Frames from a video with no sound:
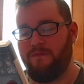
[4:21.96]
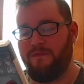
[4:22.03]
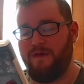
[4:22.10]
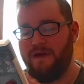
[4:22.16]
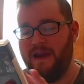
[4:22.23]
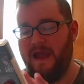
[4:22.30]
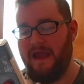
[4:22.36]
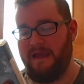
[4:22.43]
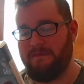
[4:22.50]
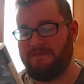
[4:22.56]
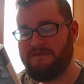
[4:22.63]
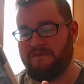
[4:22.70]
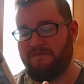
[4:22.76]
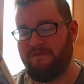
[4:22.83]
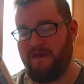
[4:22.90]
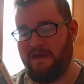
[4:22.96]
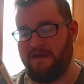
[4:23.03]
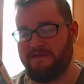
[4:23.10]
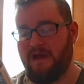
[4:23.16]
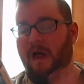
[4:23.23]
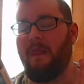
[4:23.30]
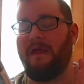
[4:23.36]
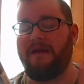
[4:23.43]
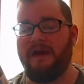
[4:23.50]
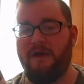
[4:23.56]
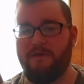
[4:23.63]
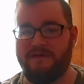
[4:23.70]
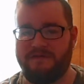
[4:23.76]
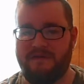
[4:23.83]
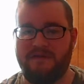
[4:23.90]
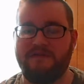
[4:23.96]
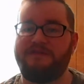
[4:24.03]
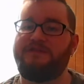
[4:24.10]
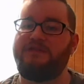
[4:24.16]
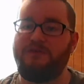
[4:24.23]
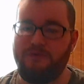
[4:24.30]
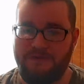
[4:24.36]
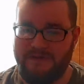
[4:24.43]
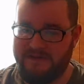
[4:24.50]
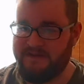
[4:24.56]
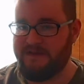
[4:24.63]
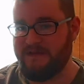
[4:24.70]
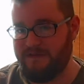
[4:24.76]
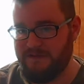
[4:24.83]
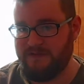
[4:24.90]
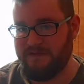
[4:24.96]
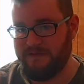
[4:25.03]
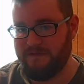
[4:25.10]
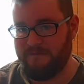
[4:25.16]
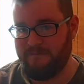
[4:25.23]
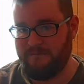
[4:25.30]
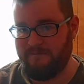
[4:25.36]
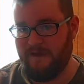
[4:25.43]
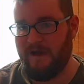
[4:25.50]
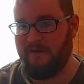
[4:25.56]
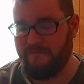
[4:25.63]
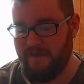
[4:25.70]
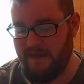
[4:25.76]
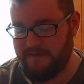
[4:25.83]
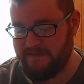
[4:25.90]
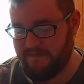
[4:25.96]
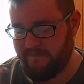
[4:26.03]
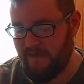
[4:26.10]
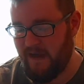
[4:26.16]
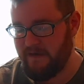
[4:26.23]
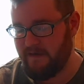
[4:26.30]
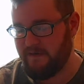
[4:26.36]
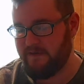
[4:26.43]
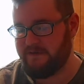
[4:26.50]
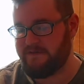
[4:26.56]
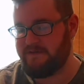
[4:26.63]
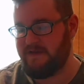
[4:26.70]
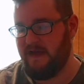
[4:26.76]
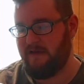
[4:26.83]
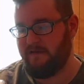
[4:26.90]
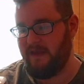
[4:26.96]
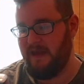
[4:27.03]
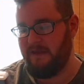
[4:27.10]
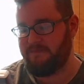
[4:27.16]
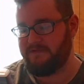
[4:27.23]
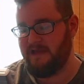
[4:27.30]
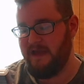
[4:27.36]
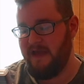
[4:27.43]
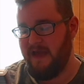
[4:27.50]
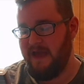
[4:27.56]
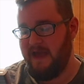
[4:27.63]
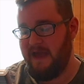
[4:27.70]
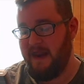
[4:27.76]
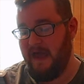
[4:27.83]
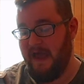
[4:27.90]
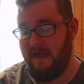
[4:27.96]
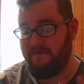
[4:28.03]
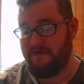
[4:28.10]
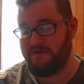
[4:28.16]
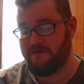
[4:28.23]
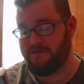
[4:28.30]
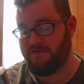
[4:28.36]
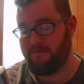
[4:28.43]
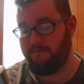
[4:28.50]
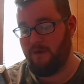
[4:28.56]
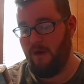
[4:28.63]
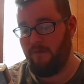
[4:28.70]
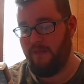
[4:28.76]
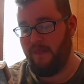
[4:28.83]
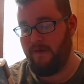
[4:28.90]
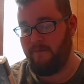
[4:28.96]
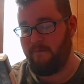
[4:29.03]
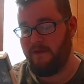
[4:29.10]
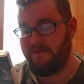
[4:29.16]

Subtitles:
the names of things. All I know is there's 2 Dissidia Final Fantasy Fighter style games, and I have interest in both of them.